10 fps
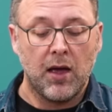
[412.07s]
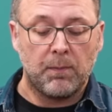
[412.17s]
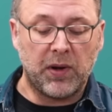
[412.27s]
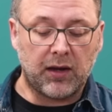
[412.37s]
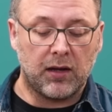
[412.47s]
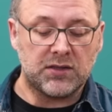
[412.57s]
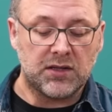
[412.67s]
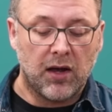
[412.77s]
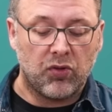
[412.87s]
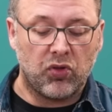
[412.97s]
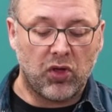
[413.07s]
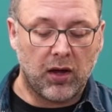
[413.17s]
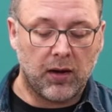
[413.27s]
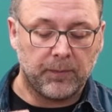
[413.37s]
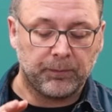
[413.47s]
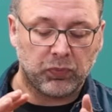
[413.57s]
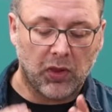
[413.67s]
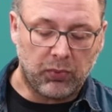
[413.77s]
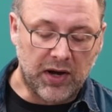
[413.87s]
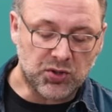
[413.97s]
because the
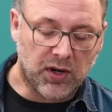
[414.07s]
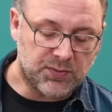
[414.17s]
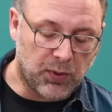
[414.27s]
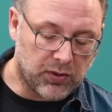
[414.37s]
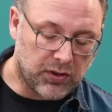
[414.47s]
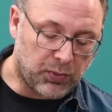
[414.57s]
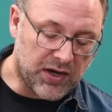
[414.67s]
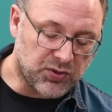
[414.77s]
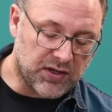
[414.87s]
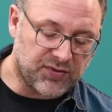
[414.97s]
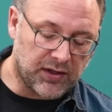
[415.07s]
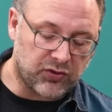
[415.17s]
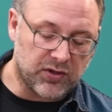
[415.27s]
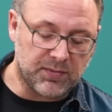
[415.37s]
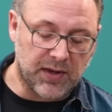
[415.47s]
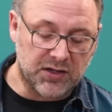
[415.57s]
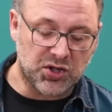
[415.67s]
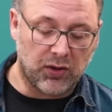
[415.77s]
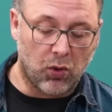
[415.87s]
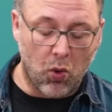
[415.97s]
pressurized filter is
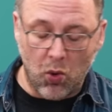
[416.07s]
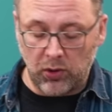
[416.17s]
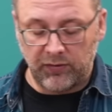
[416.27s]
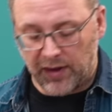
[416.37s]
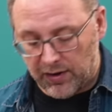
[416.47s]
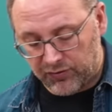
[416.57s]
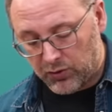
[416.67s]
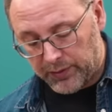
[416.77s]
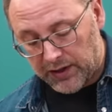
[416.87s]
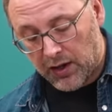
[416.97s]
managing all of that for me.